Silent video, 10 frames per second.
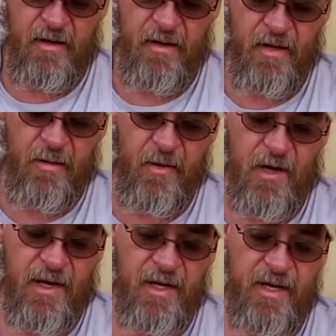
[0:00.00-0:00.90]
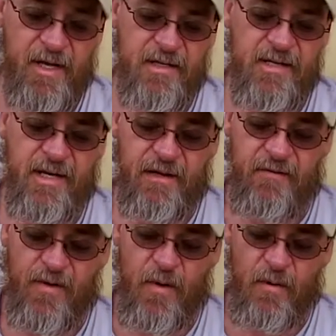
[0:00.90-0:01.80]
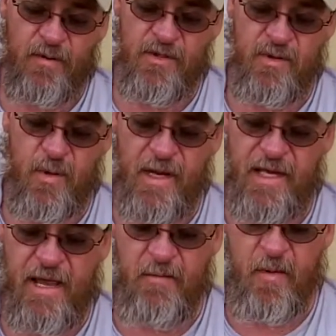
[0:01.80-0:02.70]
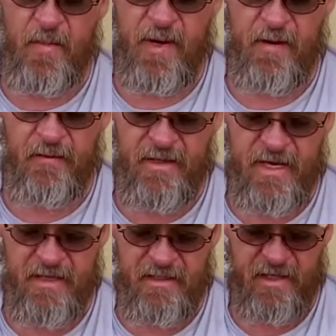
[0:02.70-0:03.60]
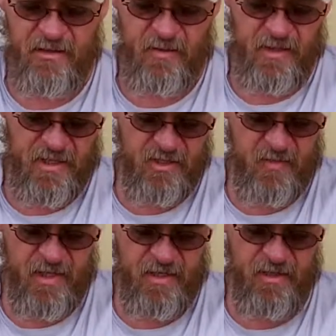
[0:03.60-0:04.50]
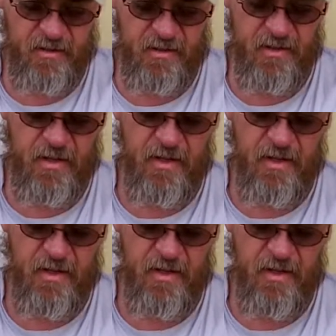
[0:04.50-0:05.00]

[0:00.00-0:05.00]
on his headphones, so I gave him a pair of these, and that's what he's been using,